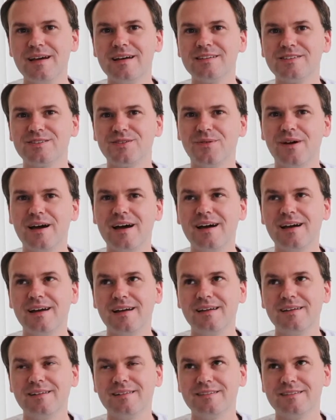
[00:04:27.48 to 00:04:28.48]
So
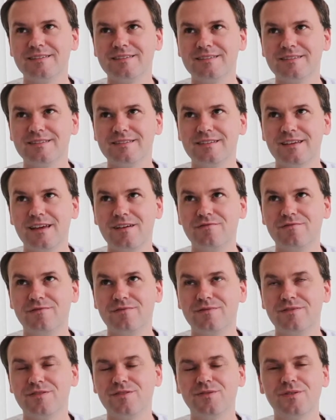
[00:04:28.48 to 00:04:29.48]
I,
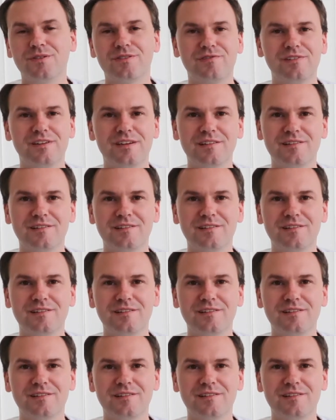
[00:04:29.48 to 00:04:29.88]
2 or 3